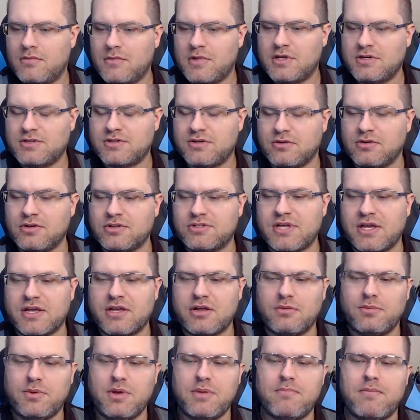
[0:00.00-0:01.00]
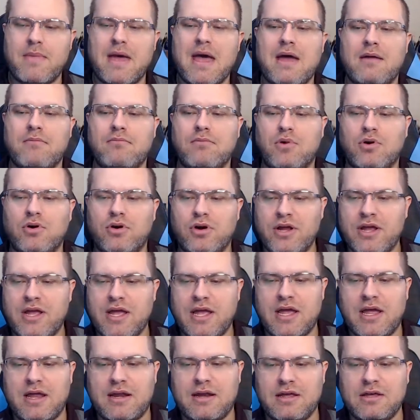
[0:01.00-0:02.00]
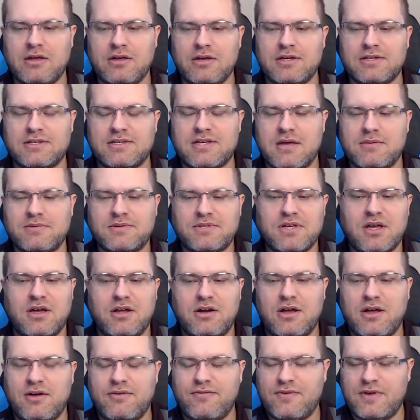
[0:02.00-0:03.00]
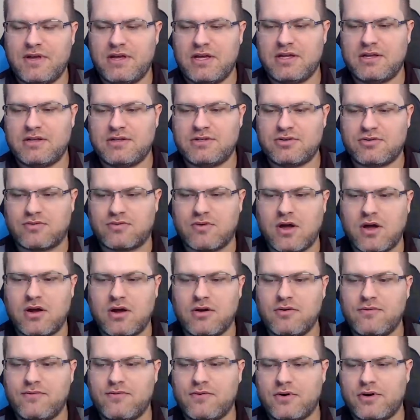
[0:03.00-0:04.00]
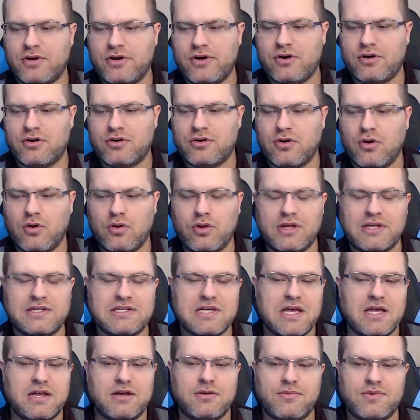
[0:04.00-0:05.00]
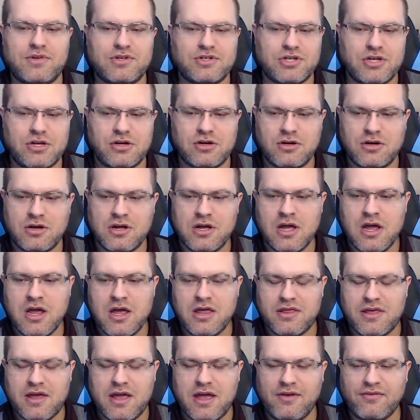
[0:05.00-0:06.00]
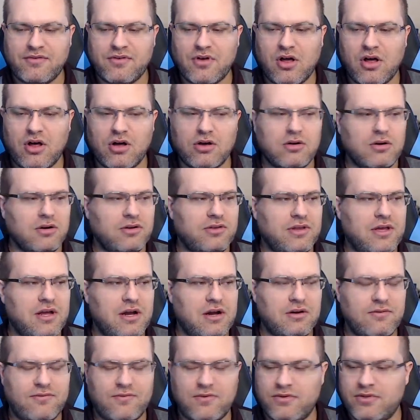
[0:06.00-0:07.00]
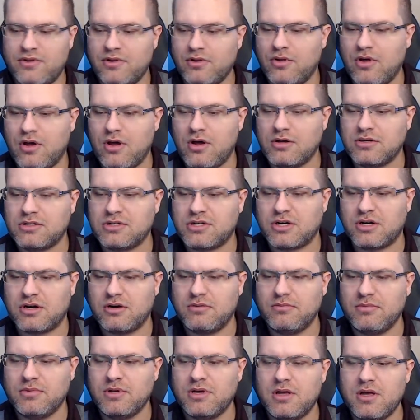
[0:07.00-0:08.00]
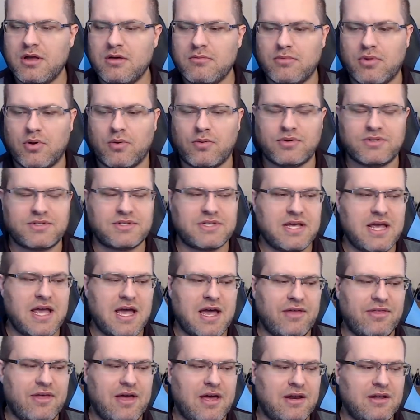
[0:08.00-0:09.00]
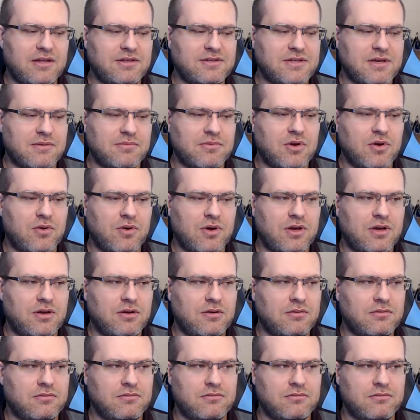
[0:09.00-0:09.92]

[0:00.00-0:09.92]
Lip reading: So it looks like it'll be Matt Murray and Ilya Samsonov in Toronto for your goalie tandem this year. They have Kallgren there for the long term, but we'll see how that ends up going.